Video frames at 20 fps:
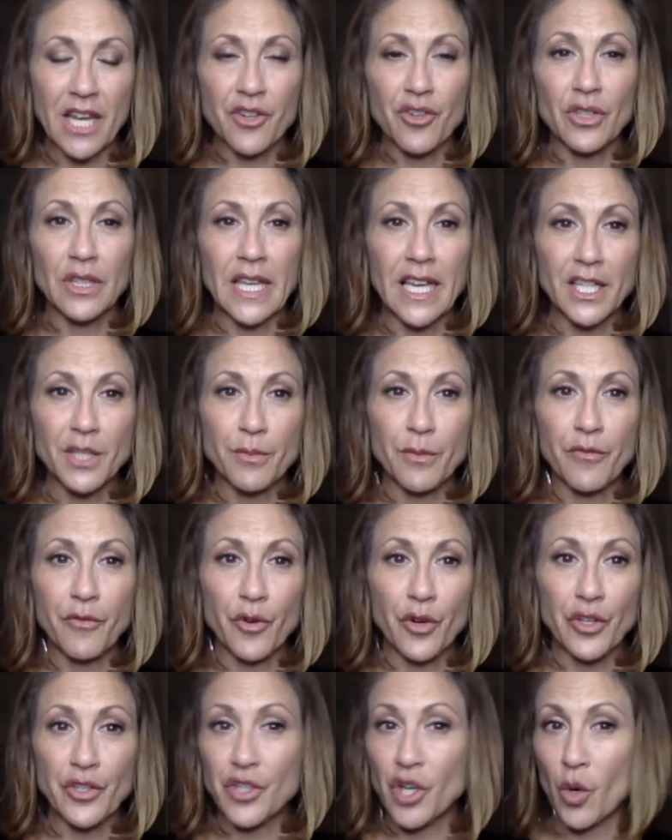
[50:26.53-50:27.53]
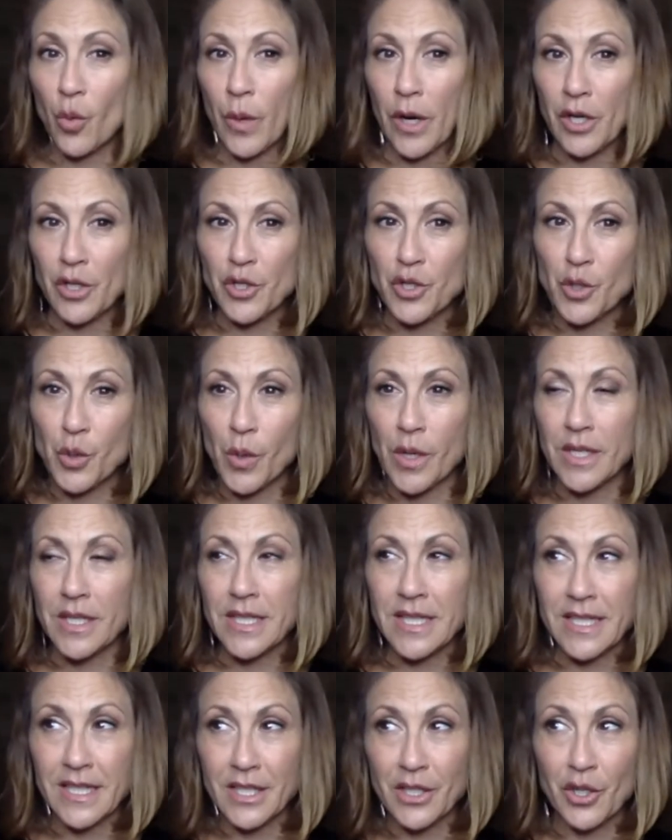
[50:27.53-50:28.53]
your legs before you start wearing shorts
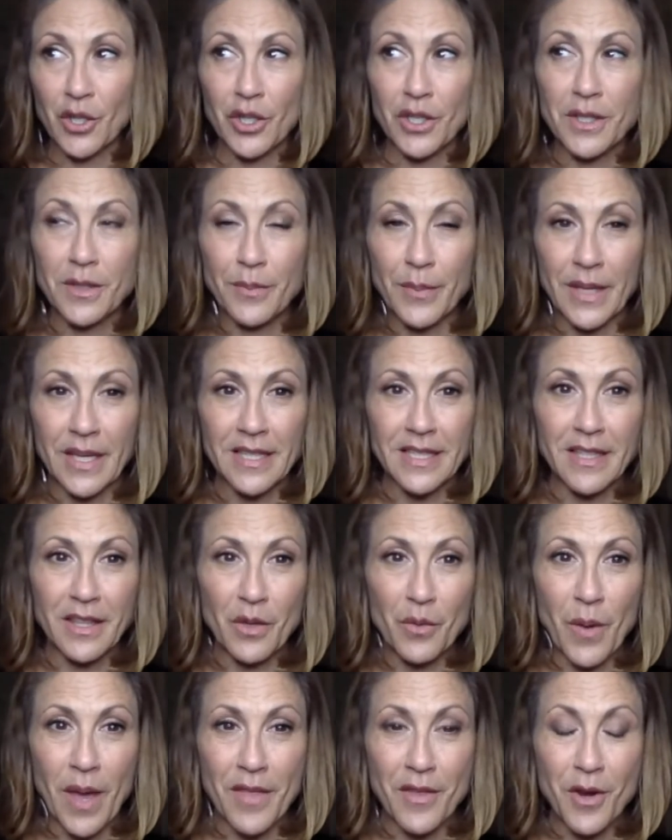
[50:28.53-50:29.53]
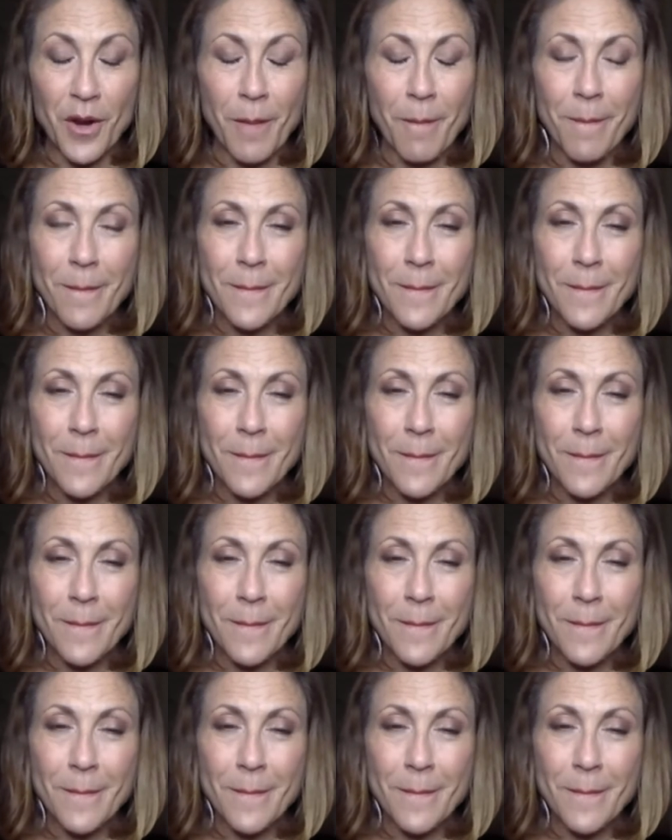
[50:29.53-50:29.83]
and skirts because of the weather,